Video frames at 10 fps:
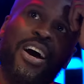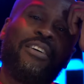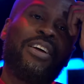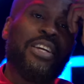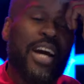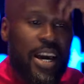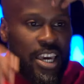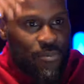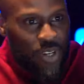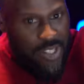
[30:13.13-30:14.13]
I the guy
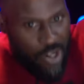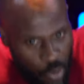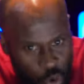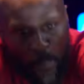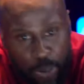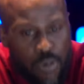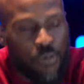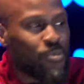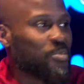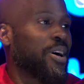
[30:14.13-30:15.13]
gave me the second one.
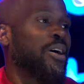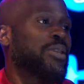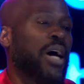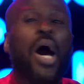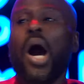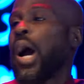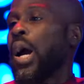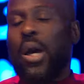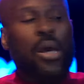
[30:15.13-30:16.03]
Boom. I was like, ah.